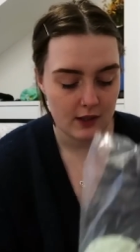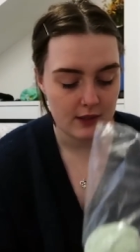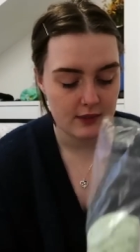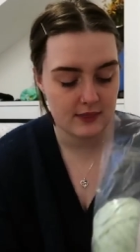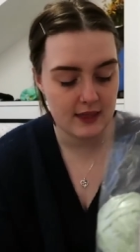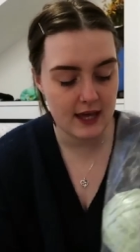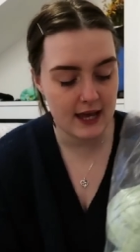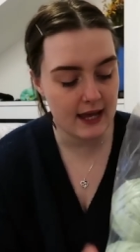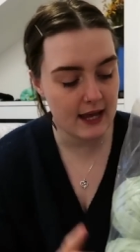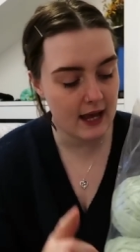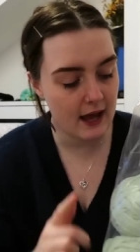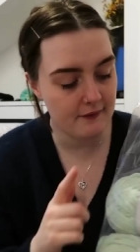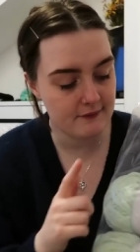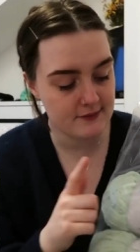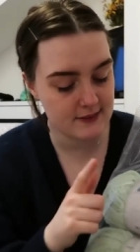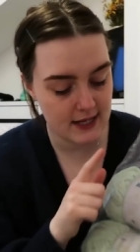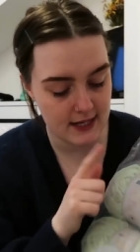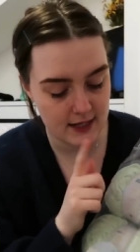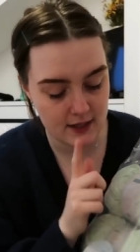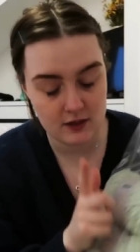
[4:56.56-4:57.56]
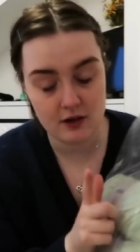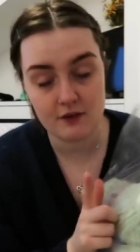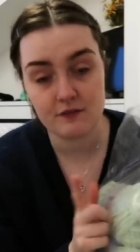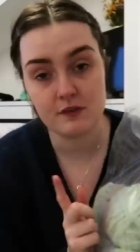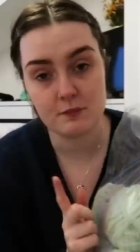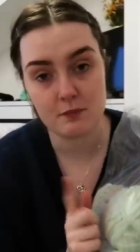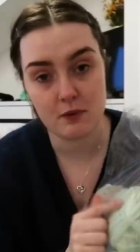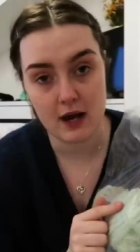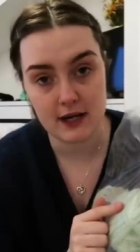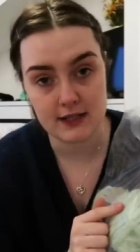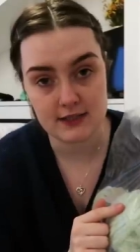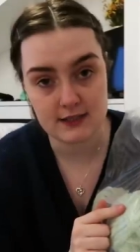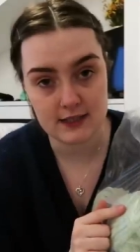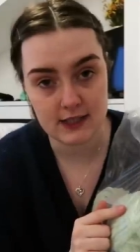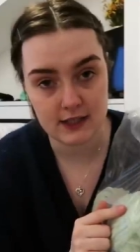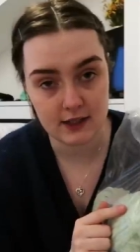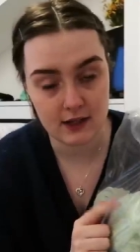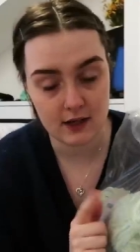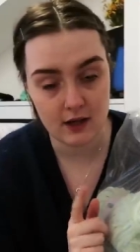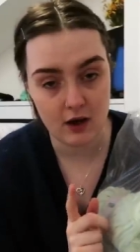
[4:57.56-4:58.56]
They have taken off the price
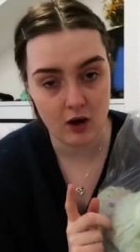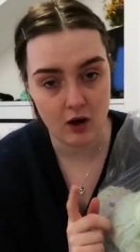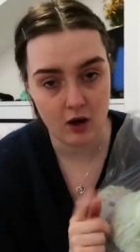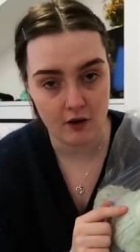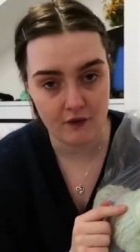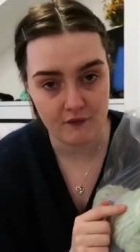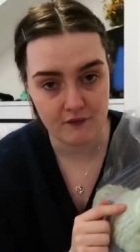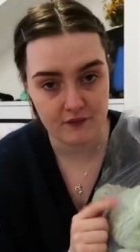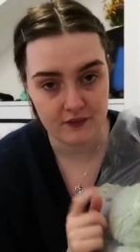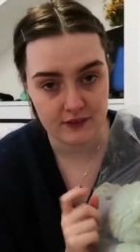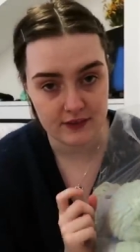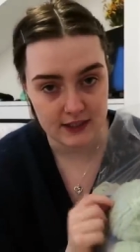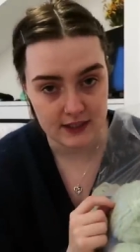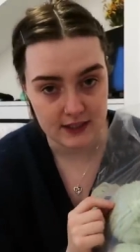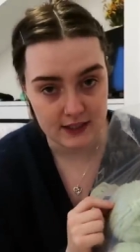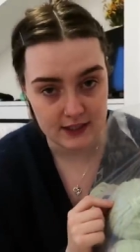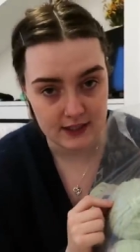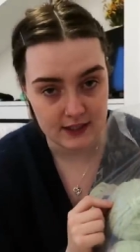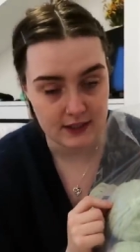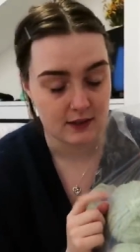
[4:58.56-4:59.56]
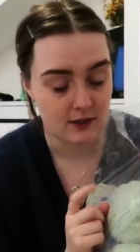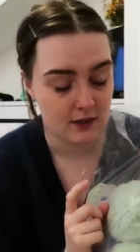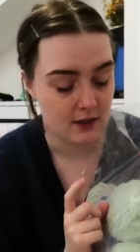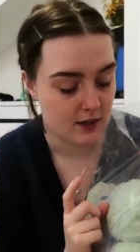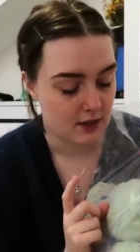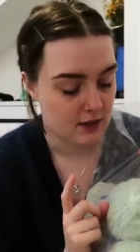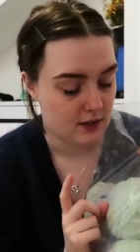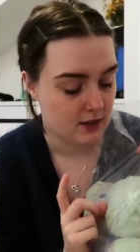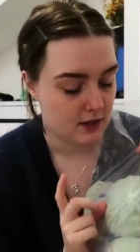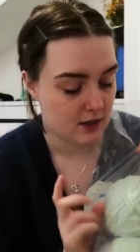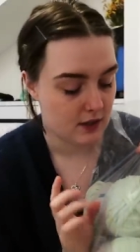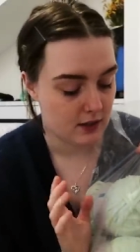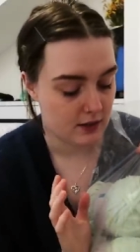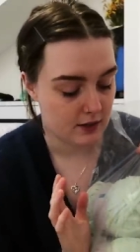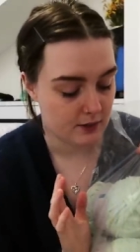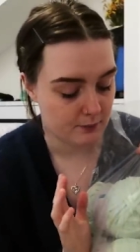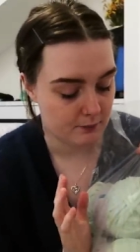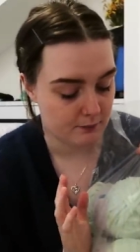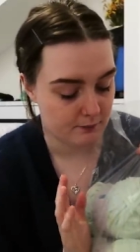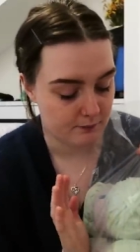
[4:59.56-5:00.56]
sticker off the
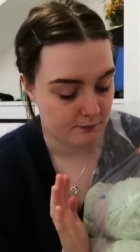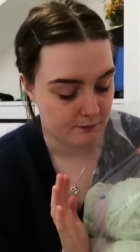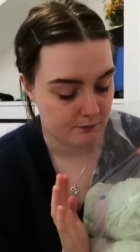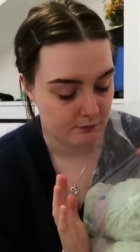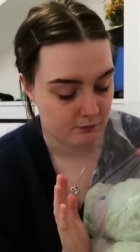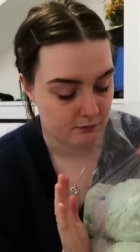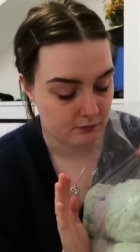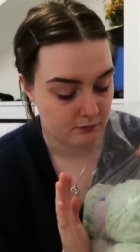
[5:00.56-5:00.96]
um,